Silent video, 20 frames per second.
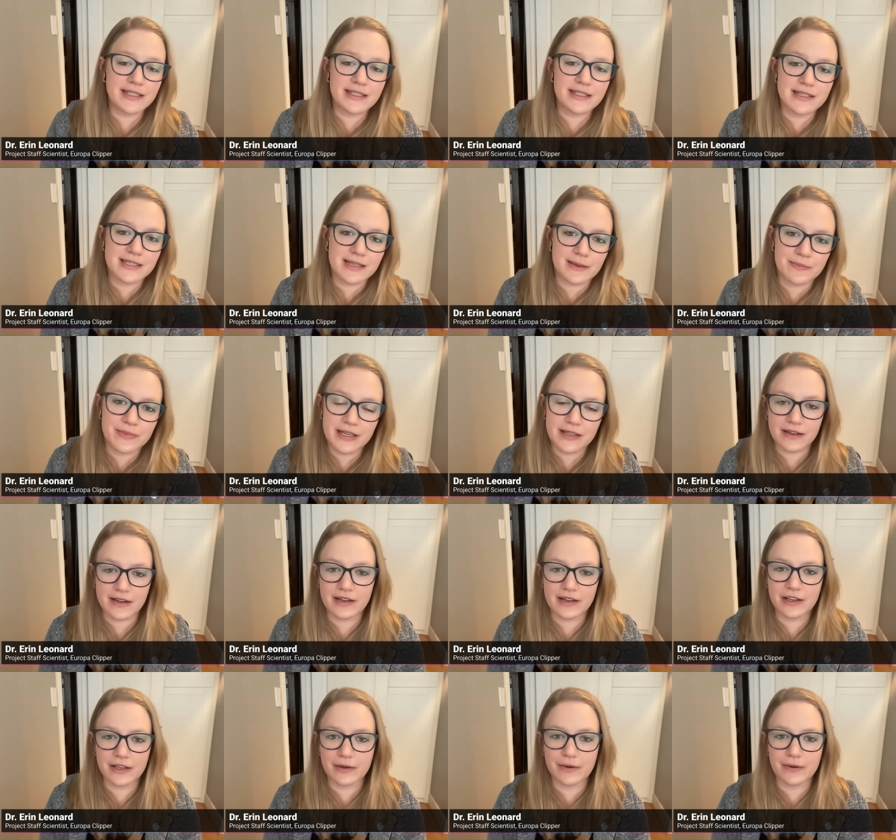to something that I
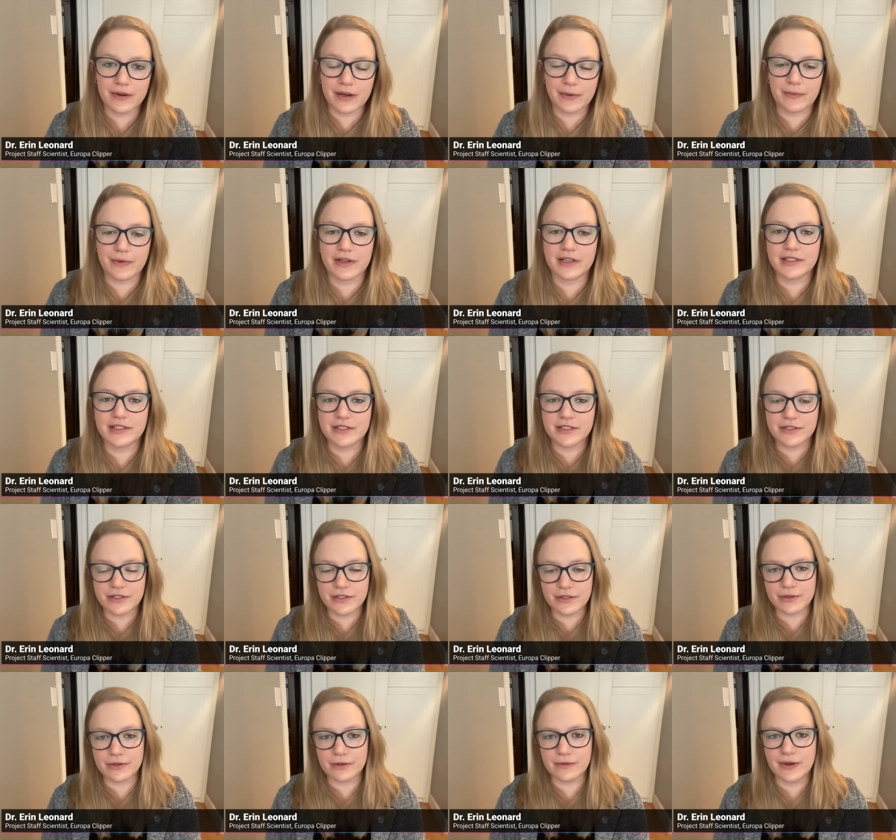knew I wanted to
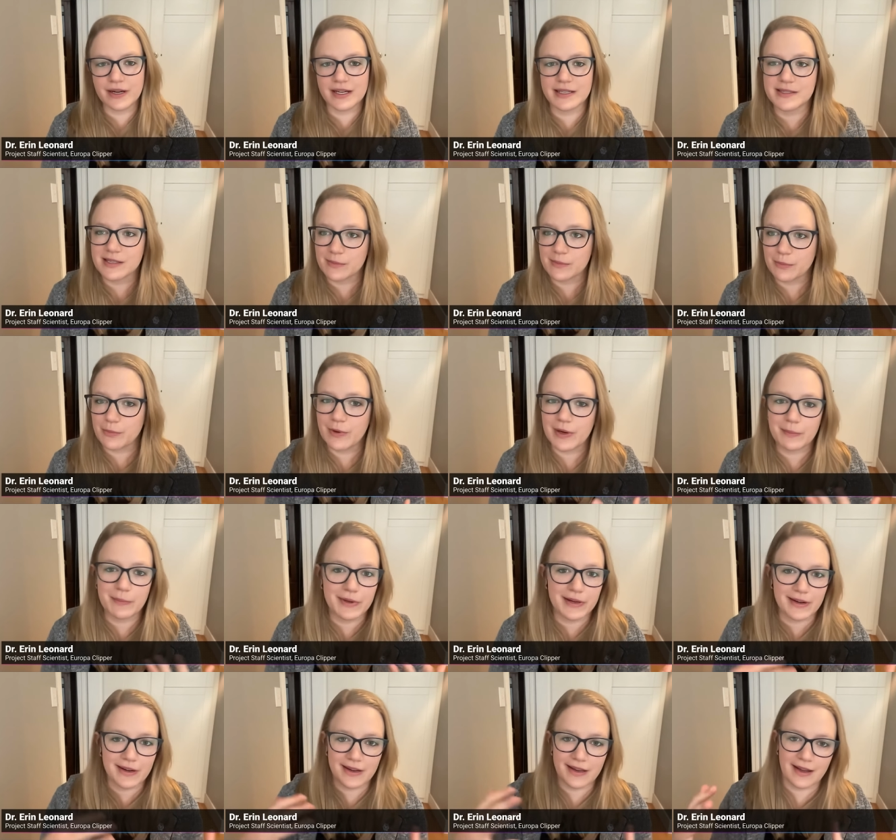do at some point,
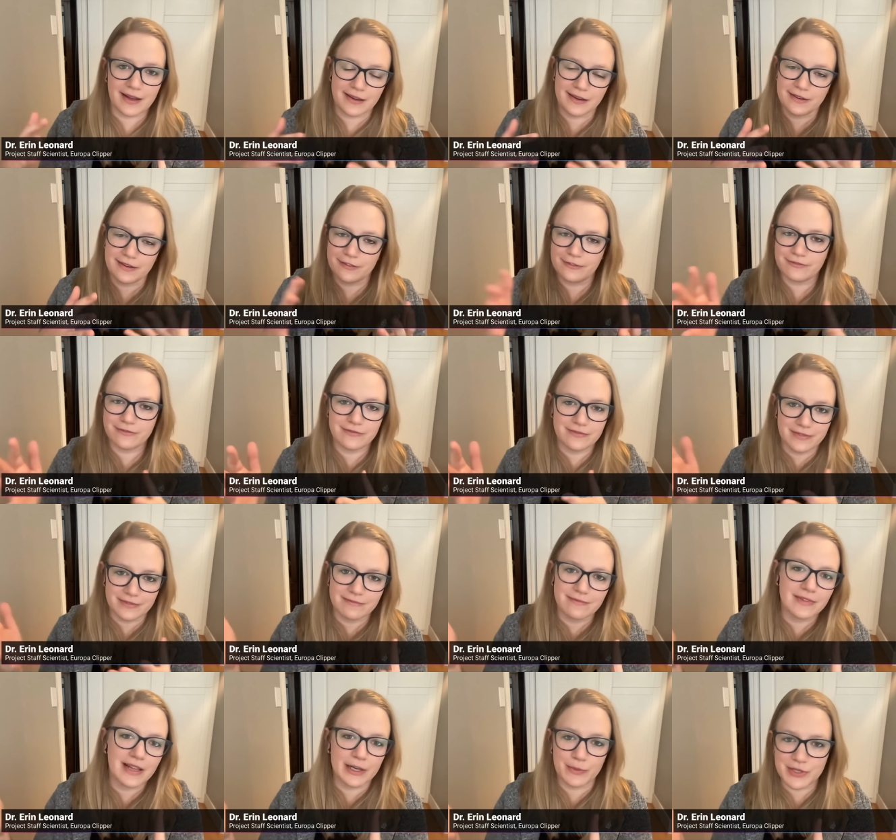but I kind of
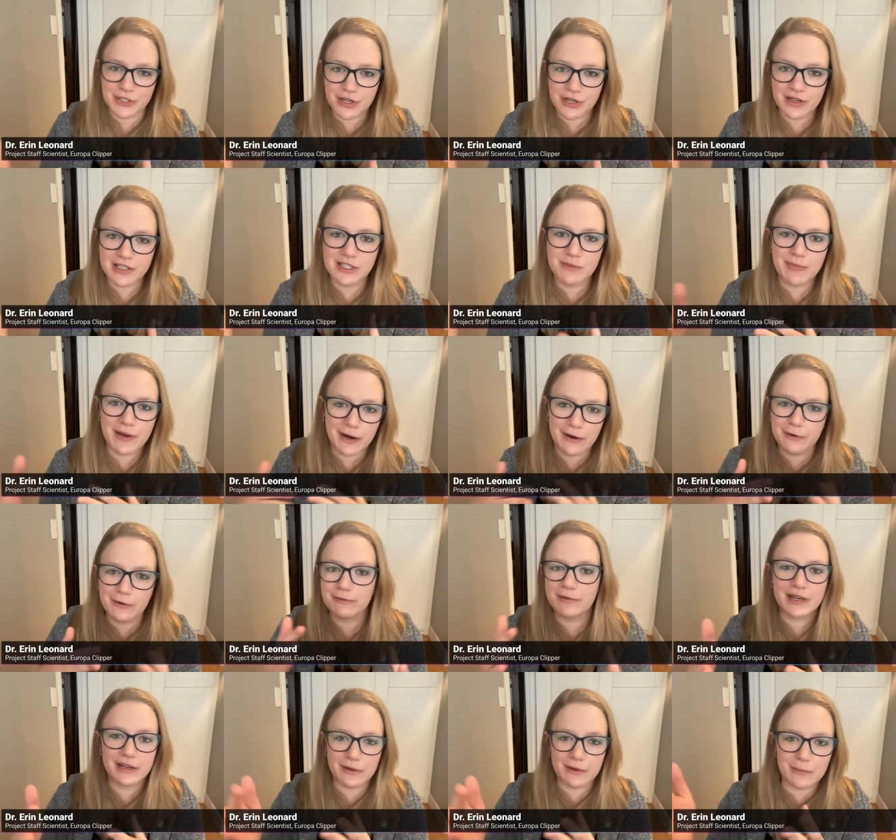like we talked about,
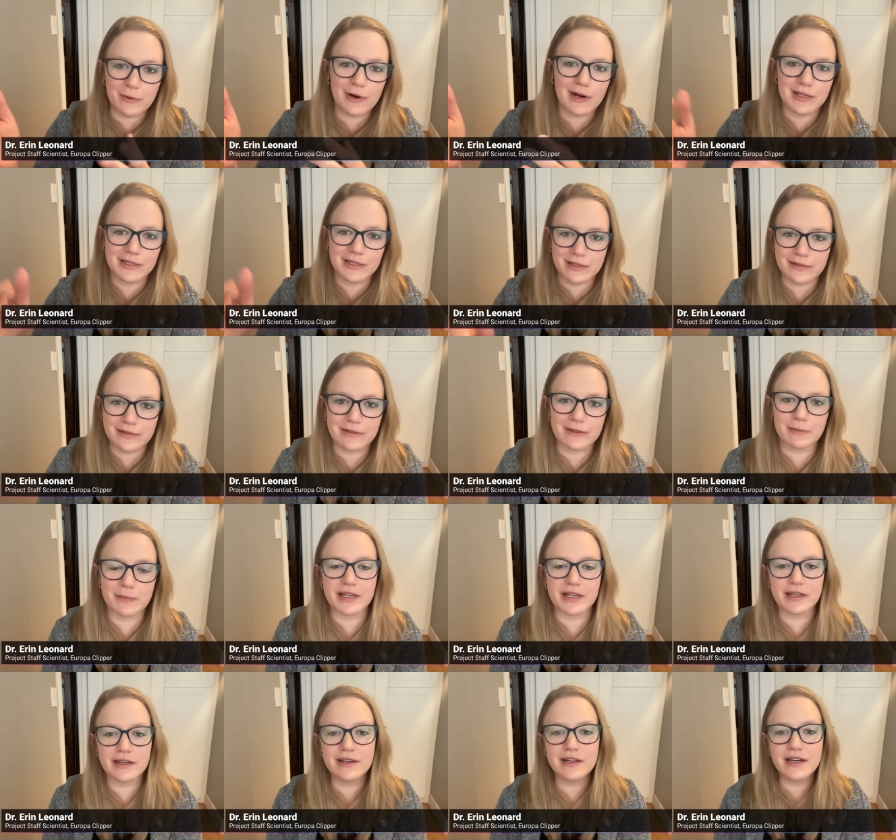random walked a little
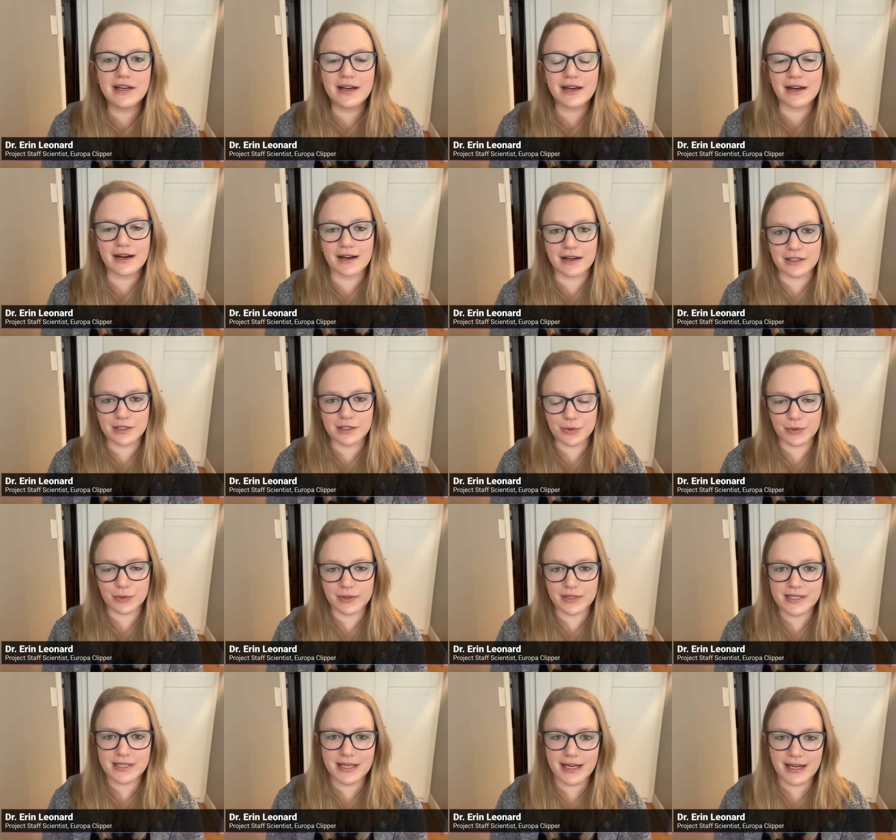bit
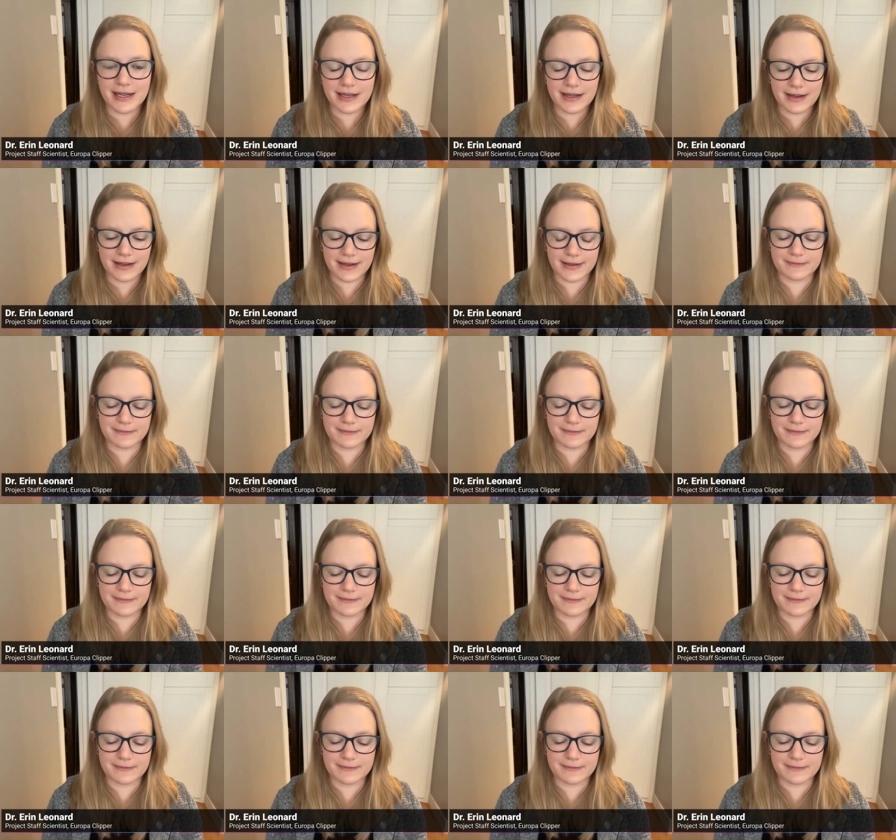towards that.